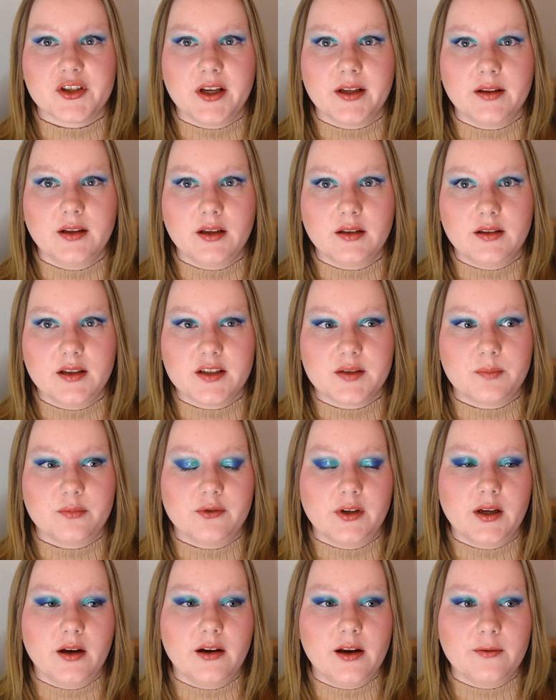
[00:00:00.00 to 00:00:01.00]
I think this
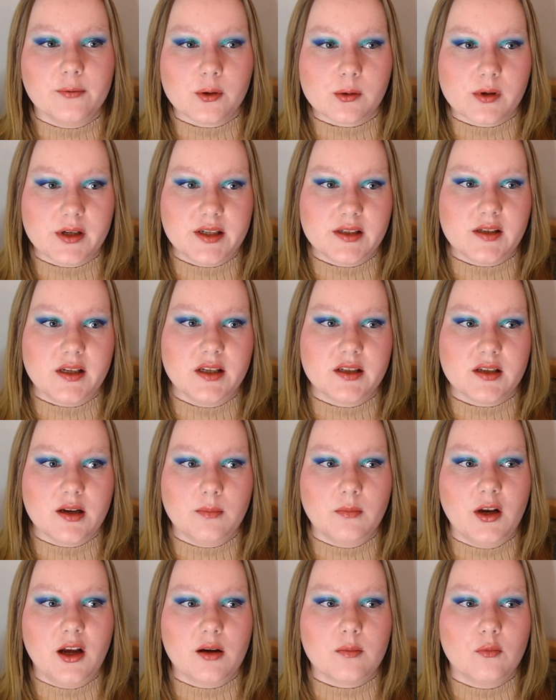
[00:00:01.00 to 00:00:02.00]
spring I have already seen
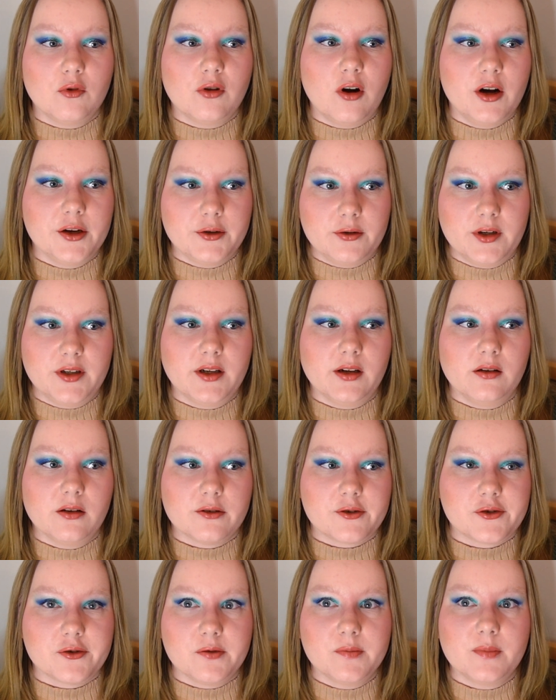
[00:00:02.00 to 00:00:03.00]
some like more higher end
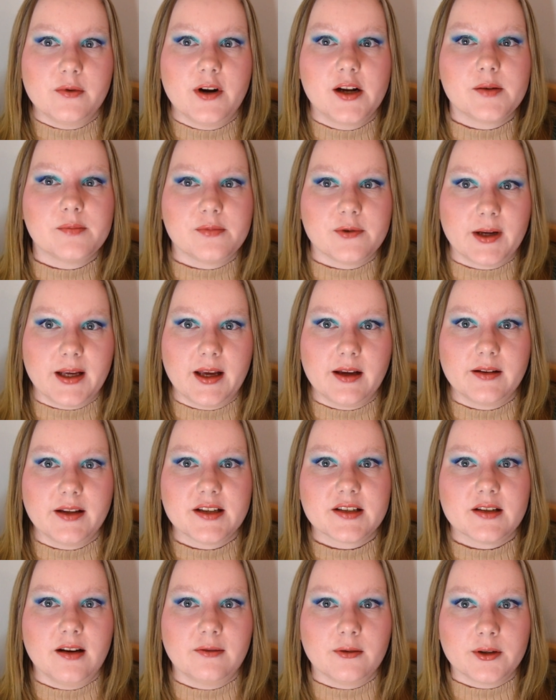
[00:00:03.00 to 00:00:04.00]
luxury brand bringing
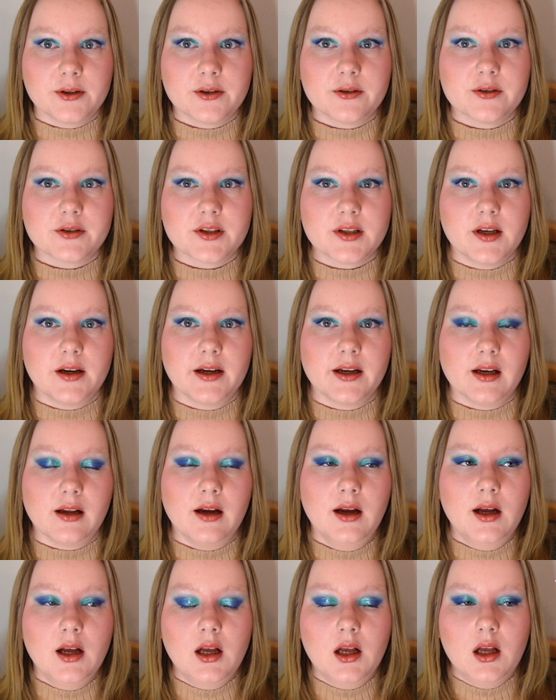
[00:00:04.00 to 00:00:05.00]
these lavender style